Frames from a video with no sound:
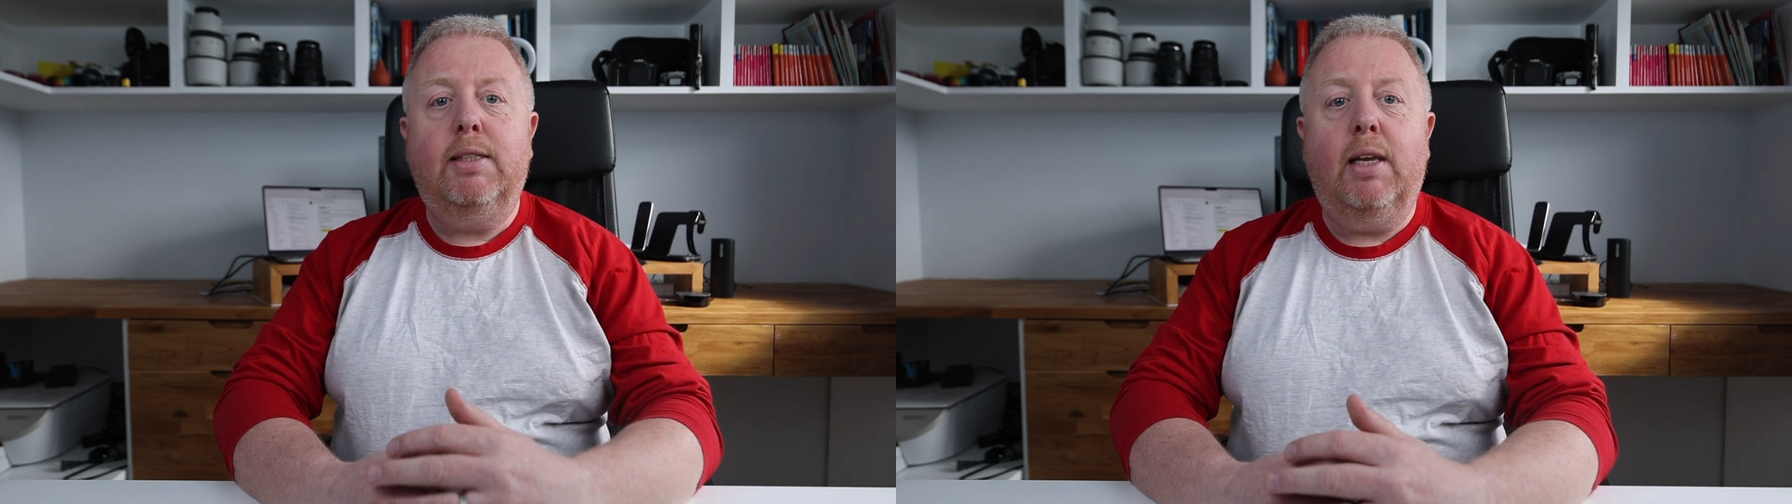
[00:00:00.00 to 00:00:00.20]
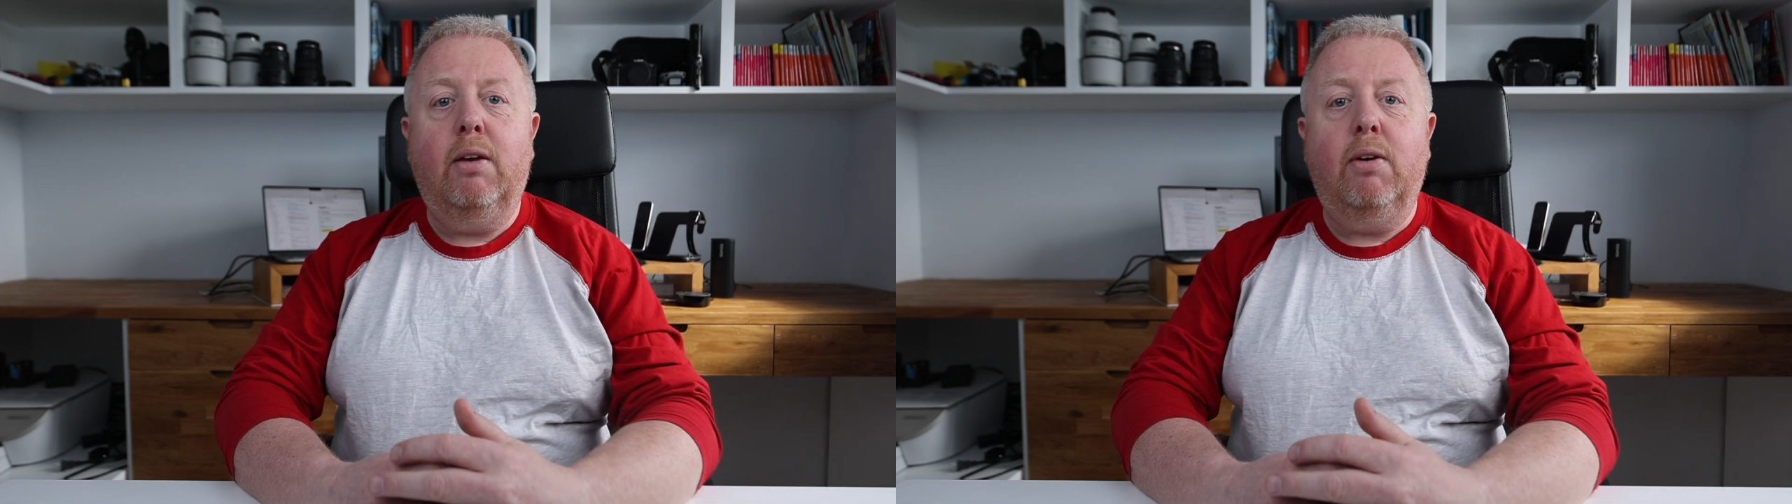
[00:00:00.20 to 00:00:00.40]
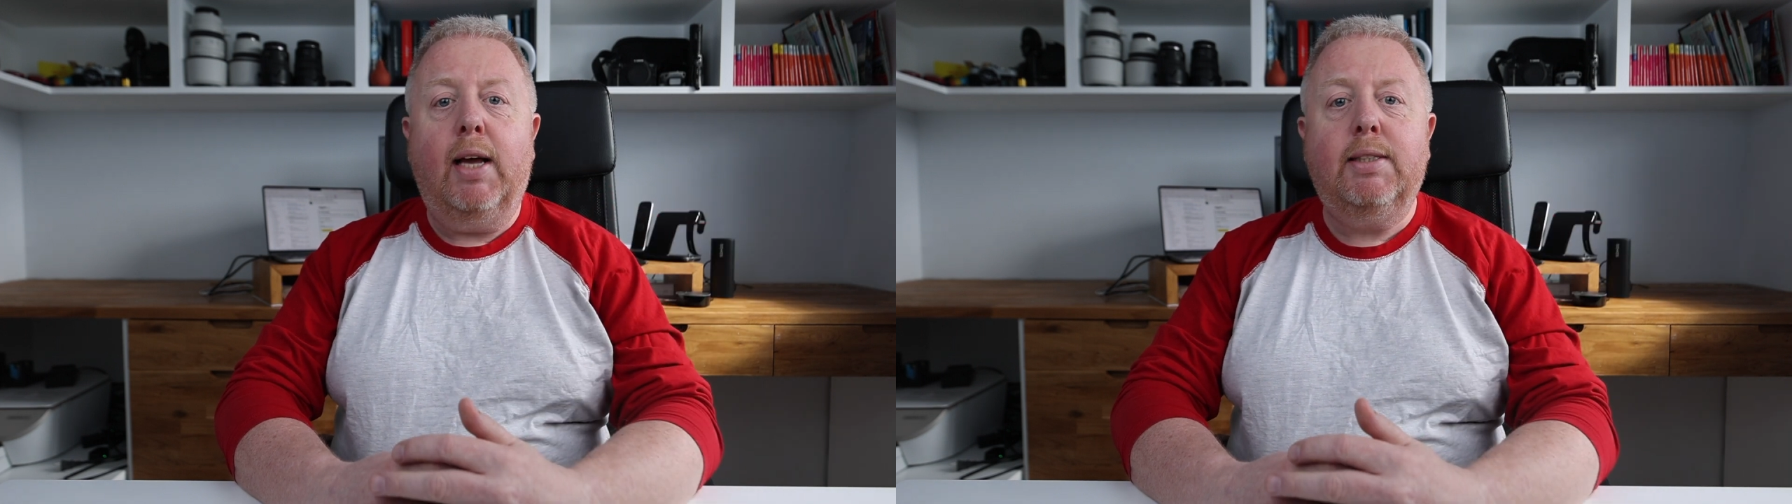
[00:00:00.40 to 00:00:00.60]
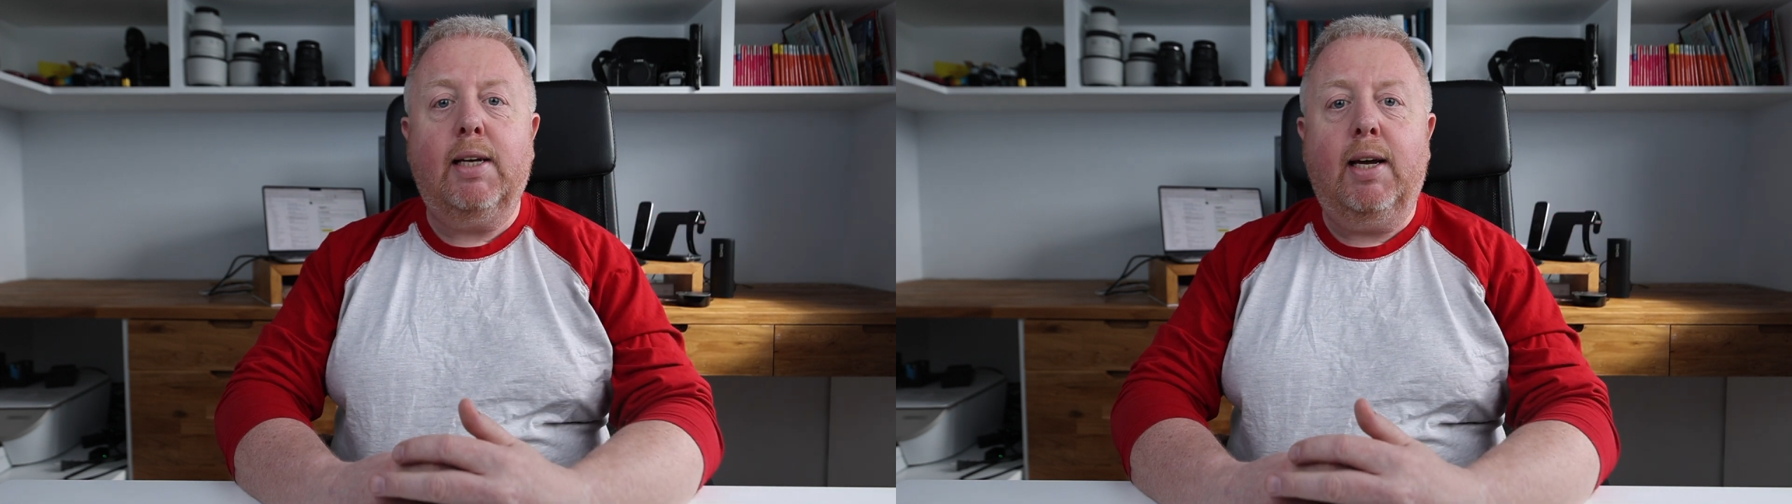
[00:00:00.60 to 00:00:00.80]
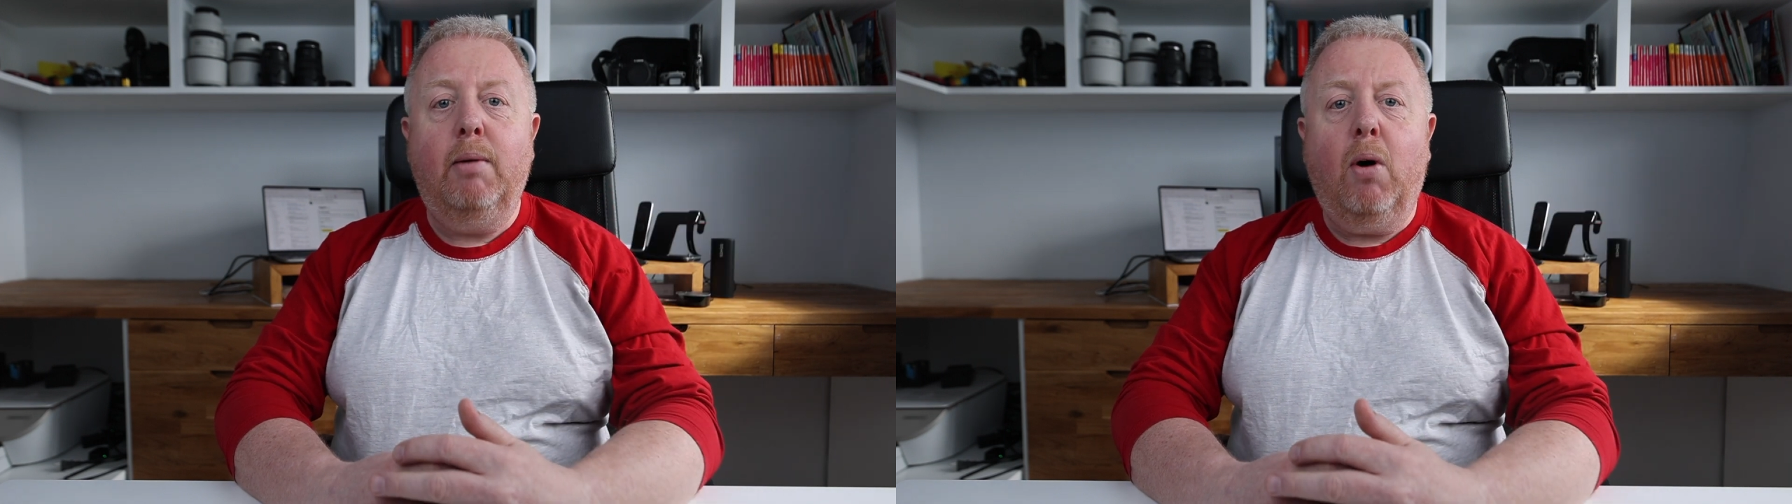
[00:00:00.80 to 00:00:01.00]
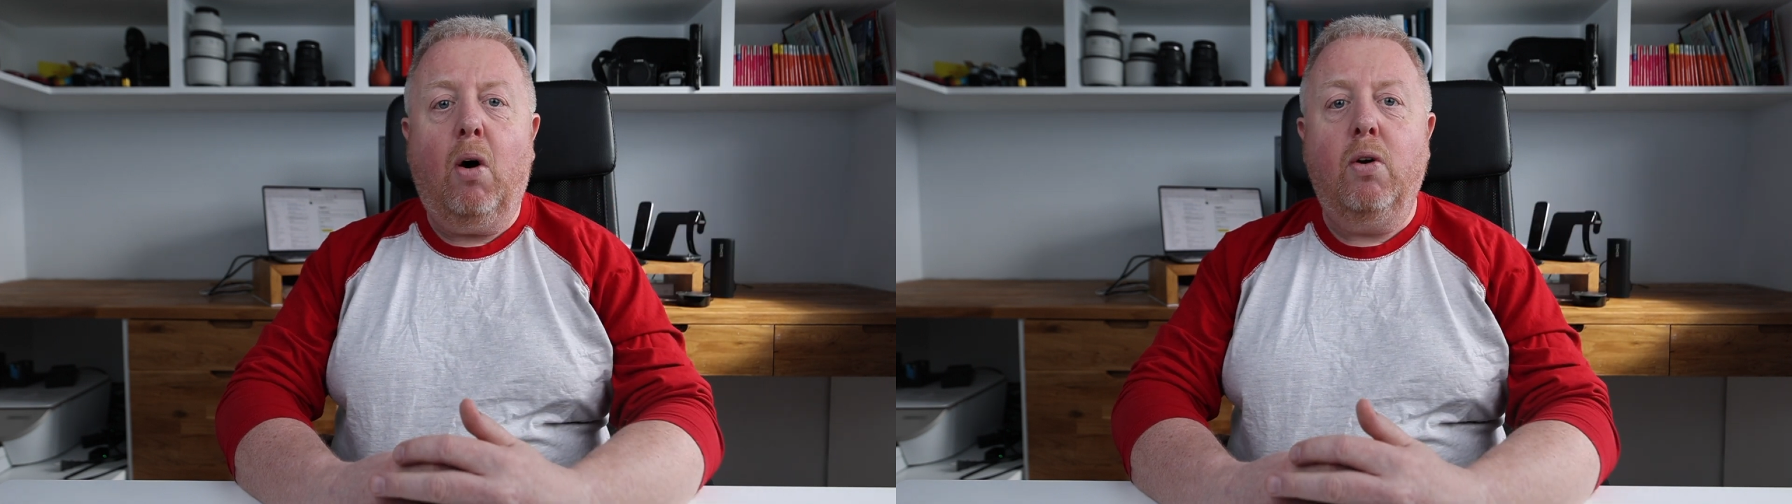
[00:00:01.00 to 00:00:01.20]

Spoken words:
and see you next time